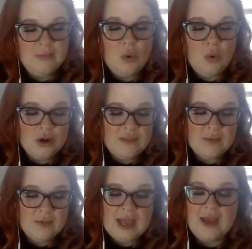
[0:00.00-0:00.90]
or
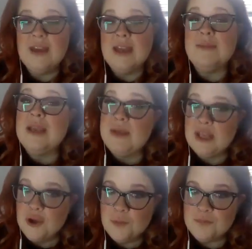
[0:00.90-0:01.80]
they would have a
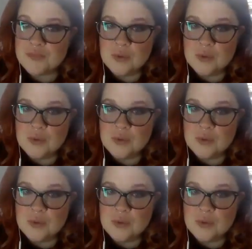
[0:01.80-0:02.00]
PPO,